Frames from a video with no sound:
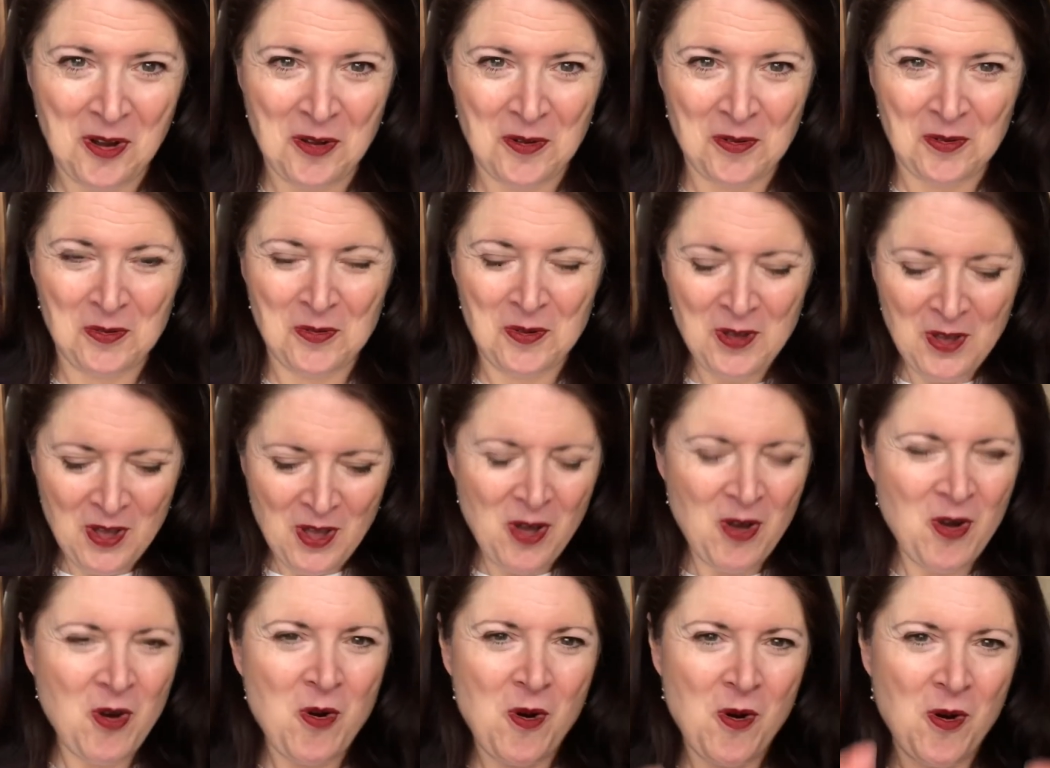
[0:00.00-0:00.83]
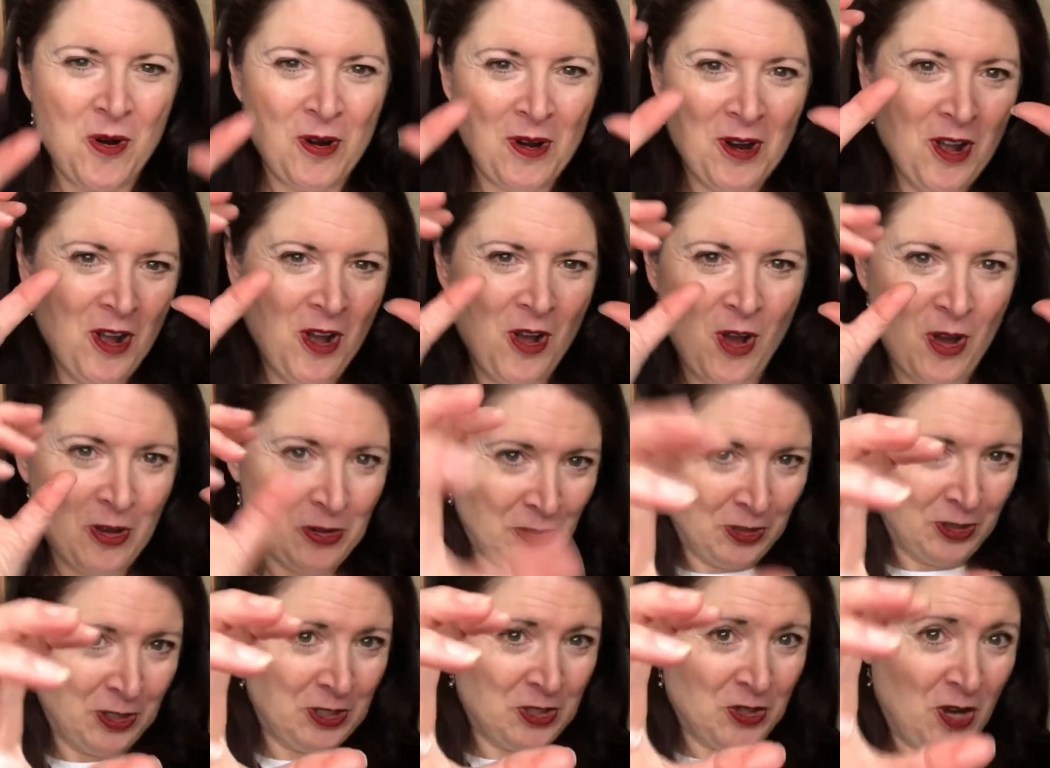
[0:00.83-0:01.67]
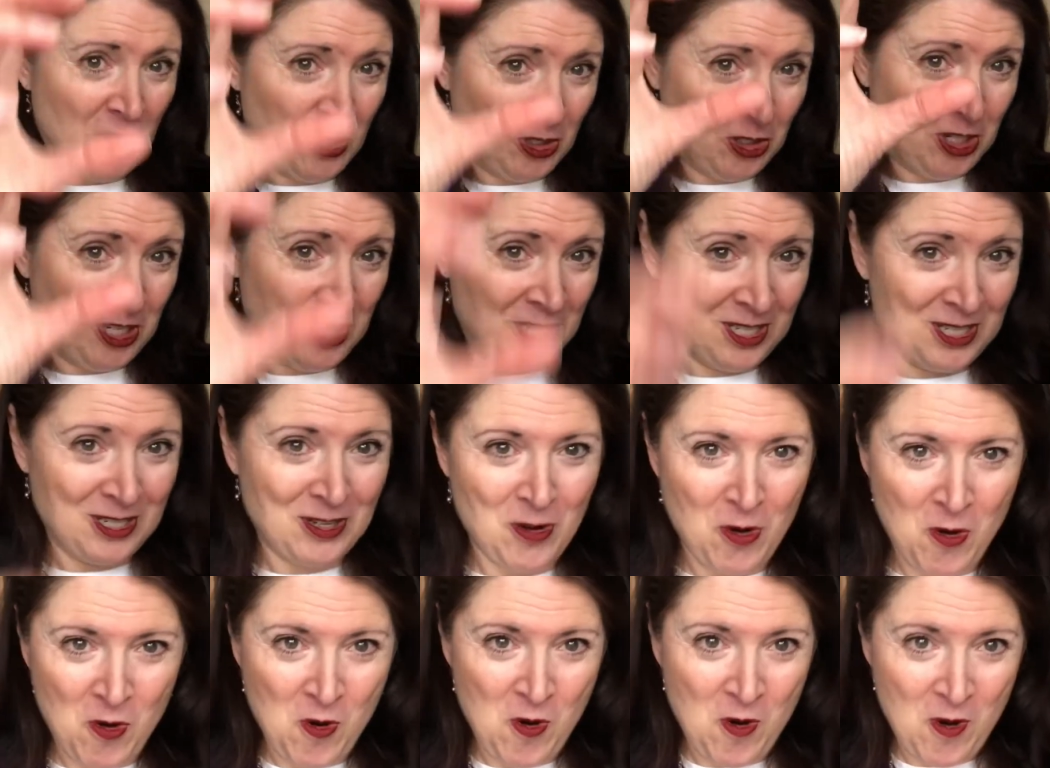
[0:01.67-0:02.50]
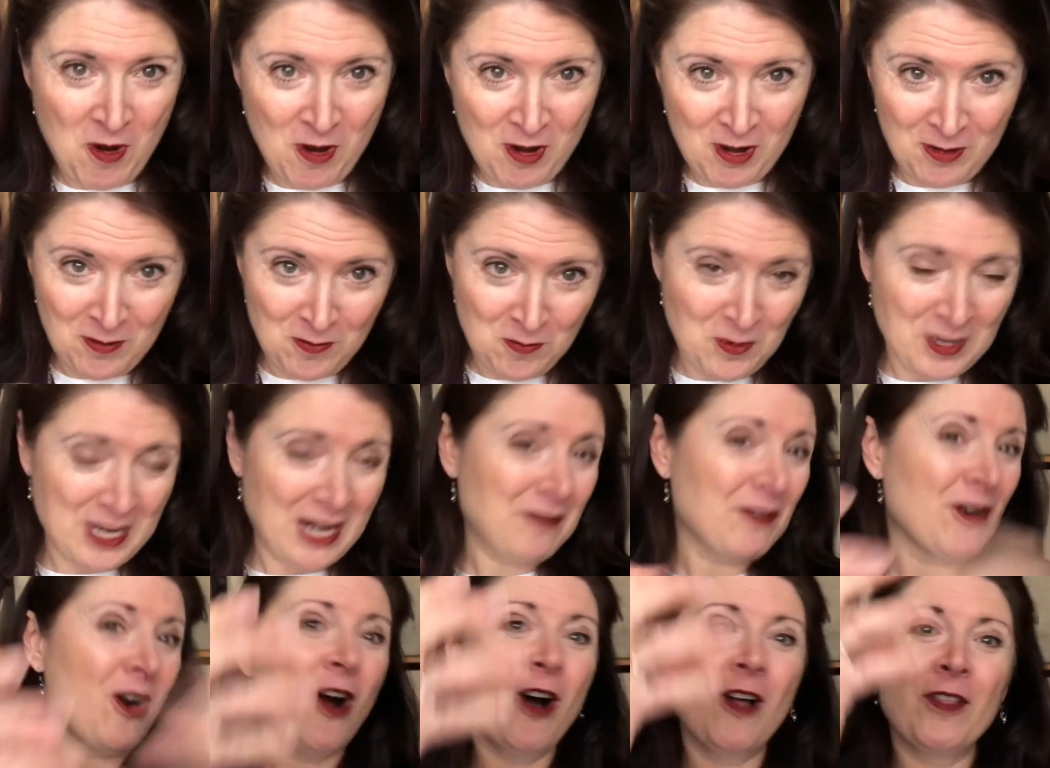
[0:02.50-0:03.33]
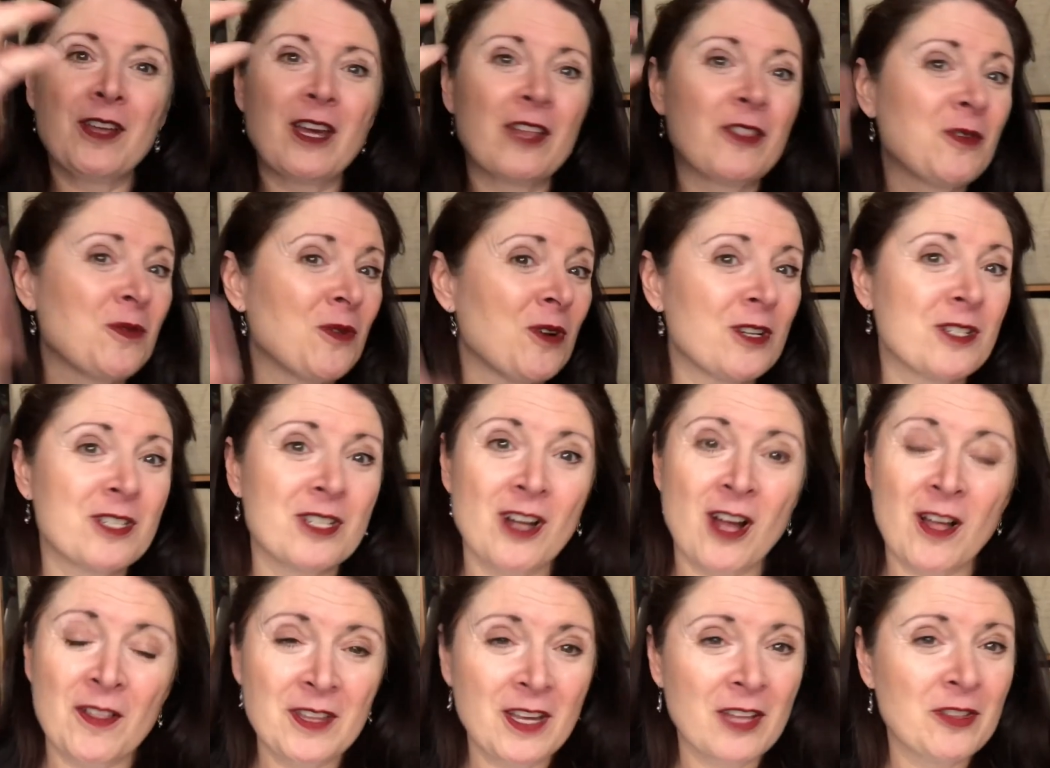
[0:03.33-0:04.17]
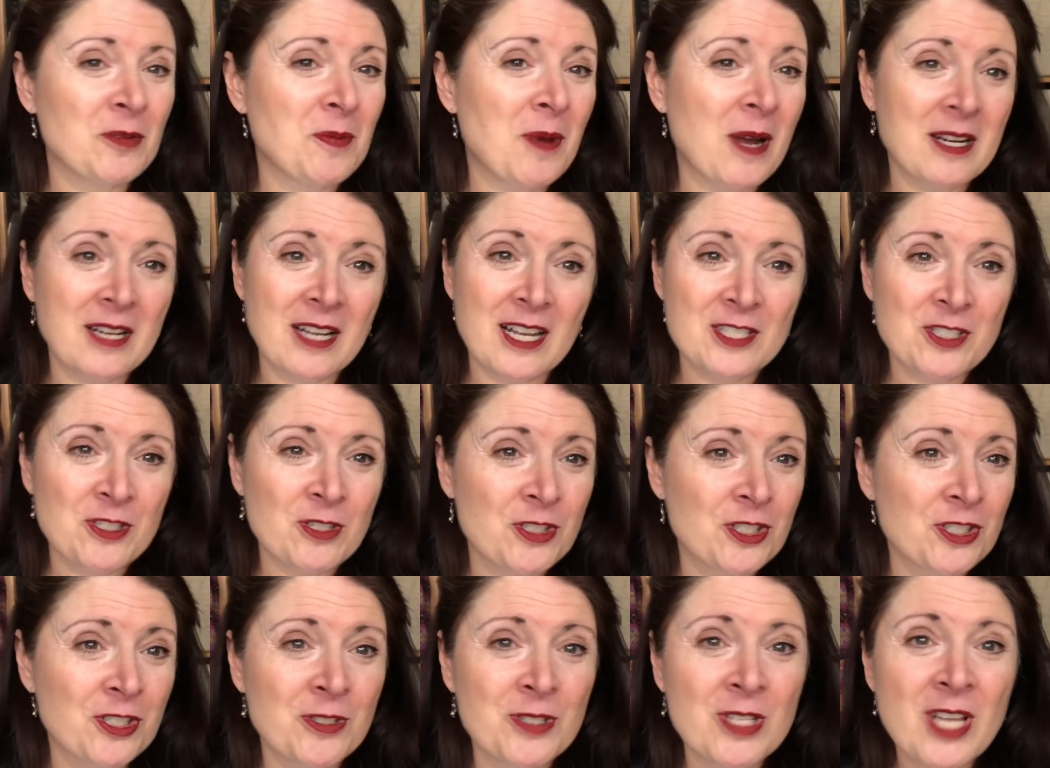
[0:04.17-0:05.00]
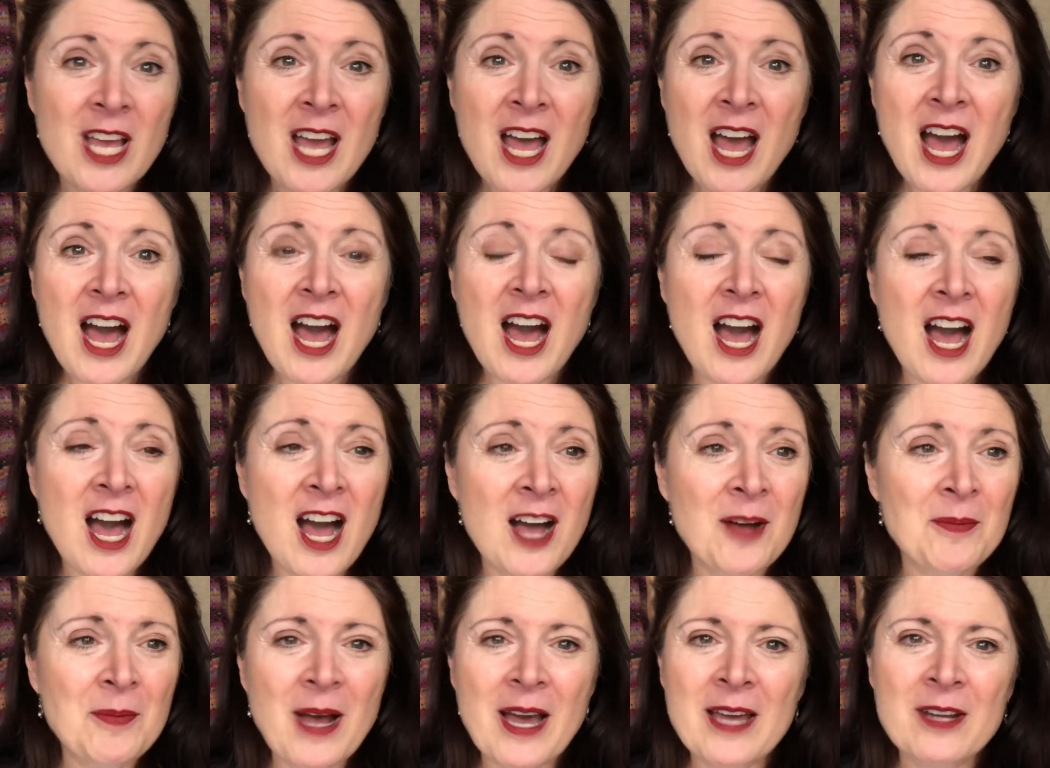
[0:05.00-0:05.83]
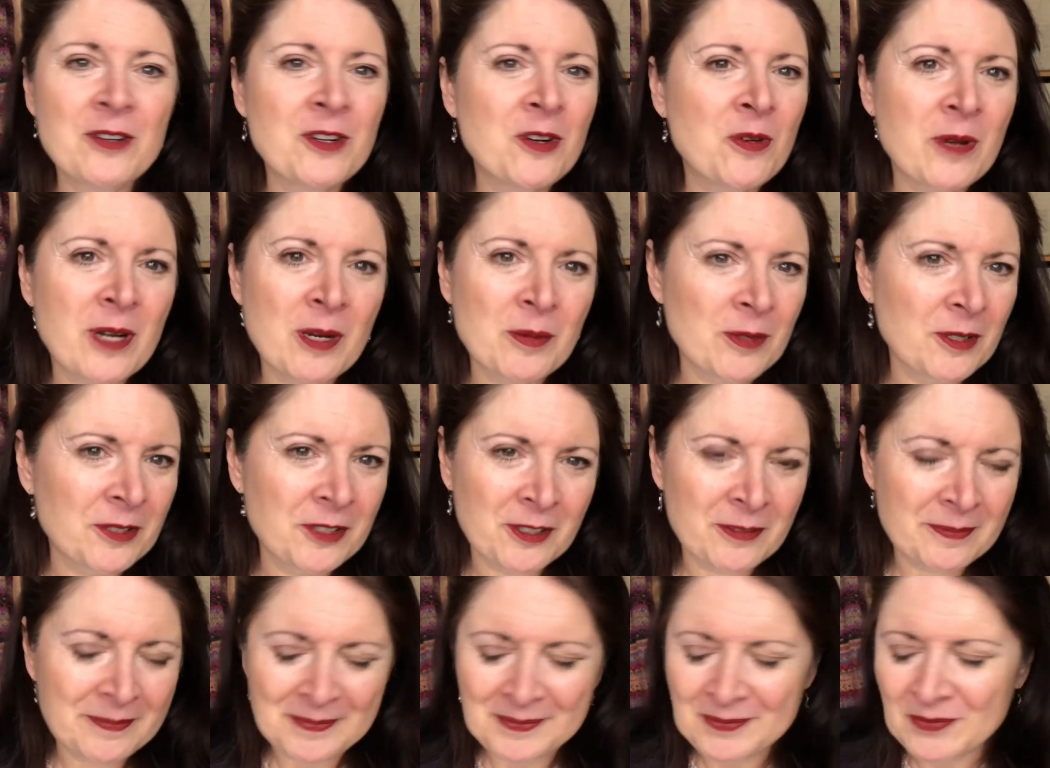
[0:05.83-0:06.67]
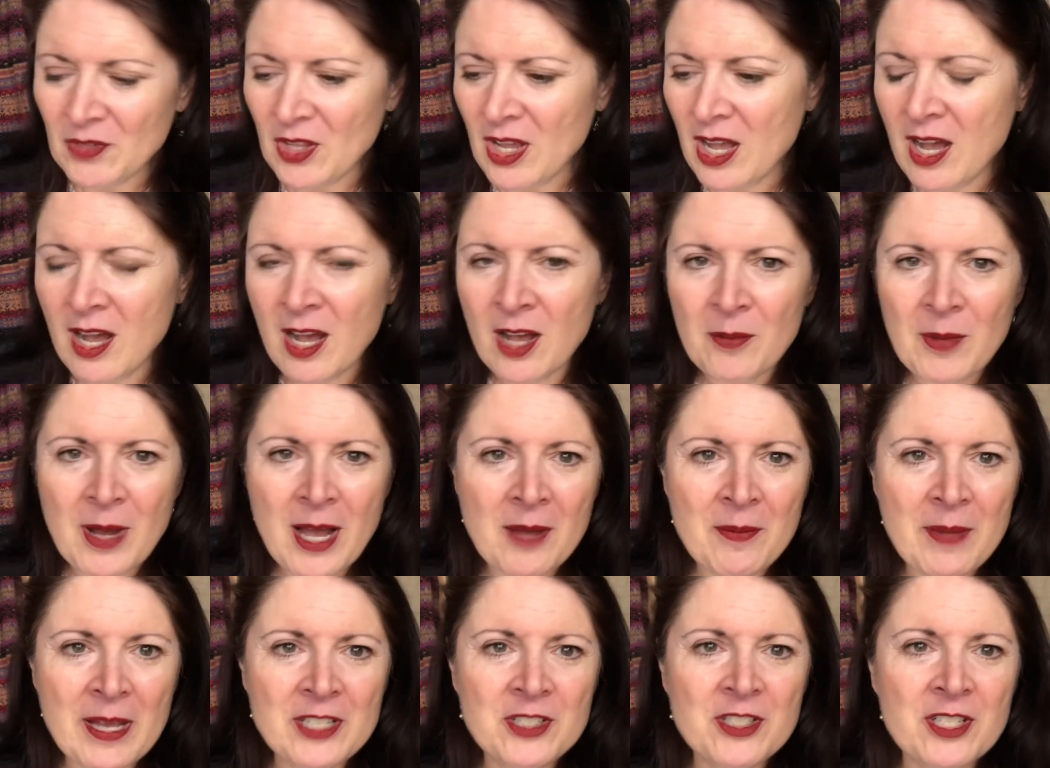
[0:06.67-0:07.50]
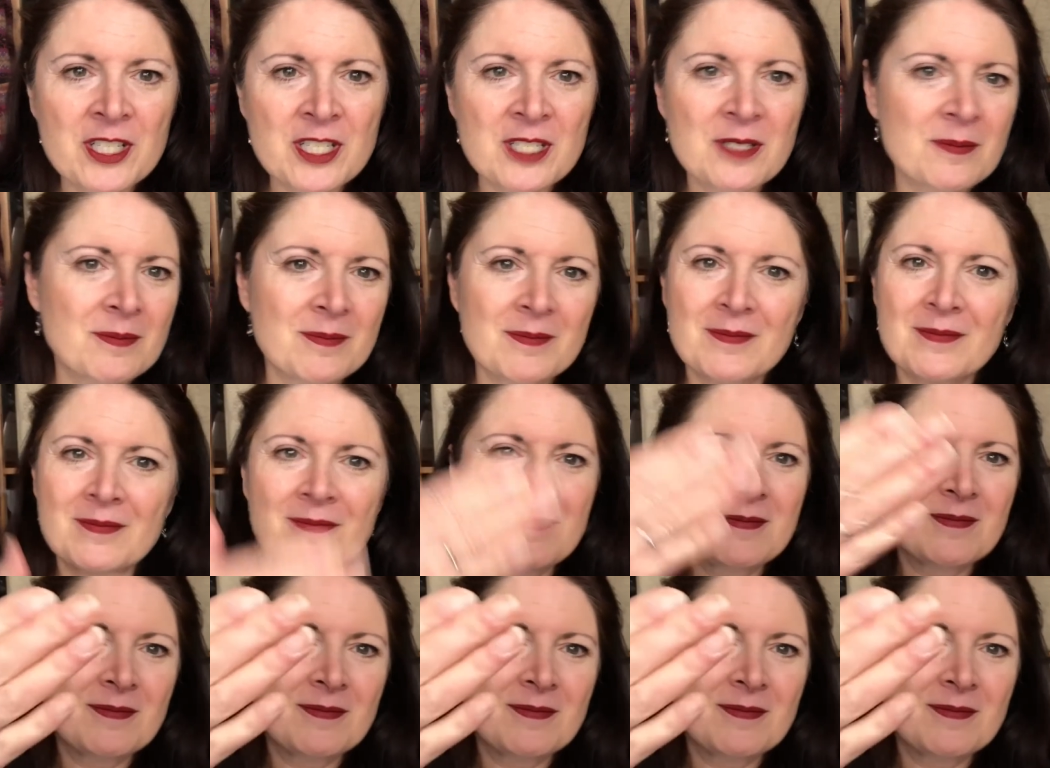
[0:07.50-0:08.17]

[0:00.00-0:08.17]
you know, or under construction, or whatever. All the other words that all the other podcasters use. Um, I don't know what I'm gonna do. Um, I may just